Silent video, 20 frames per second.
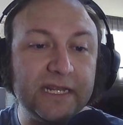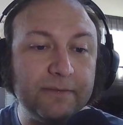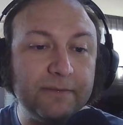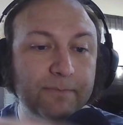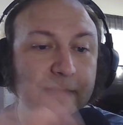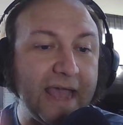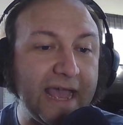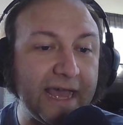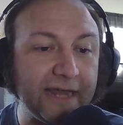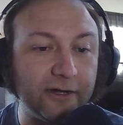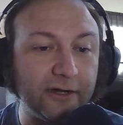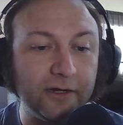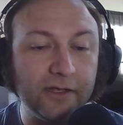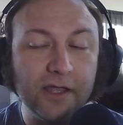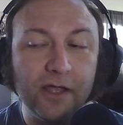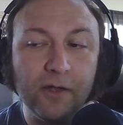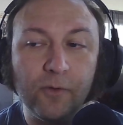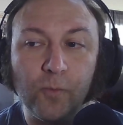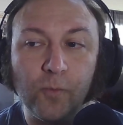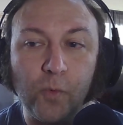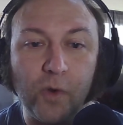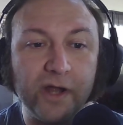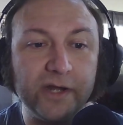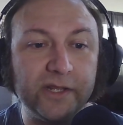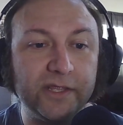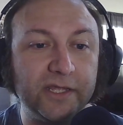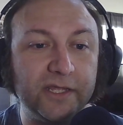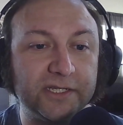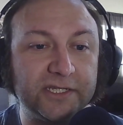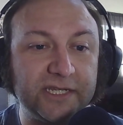matter what
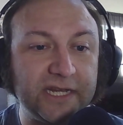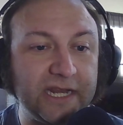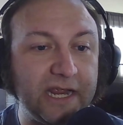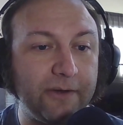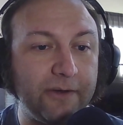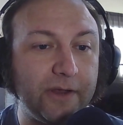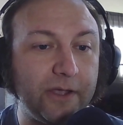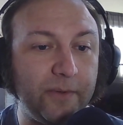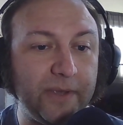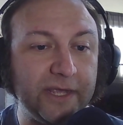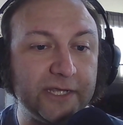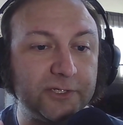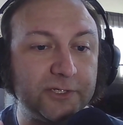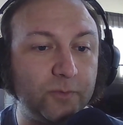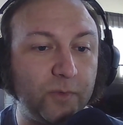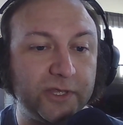the scenario is or